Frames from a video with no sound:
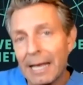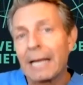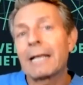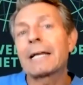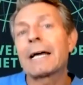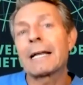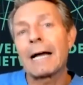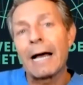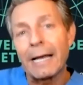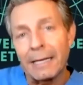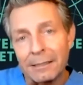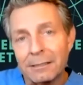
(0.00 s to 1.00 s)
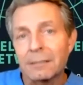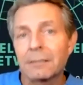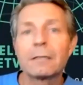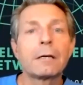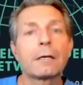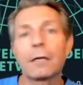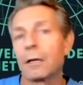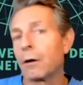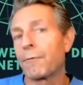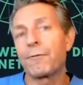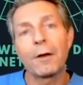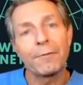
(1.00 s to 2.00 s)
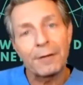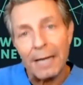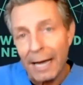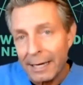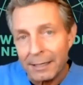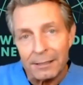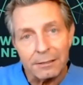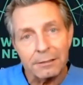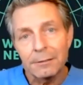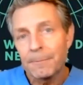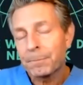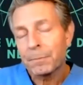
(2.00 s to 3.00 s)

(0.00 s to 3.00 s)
Any kind of itis, if you have an itis,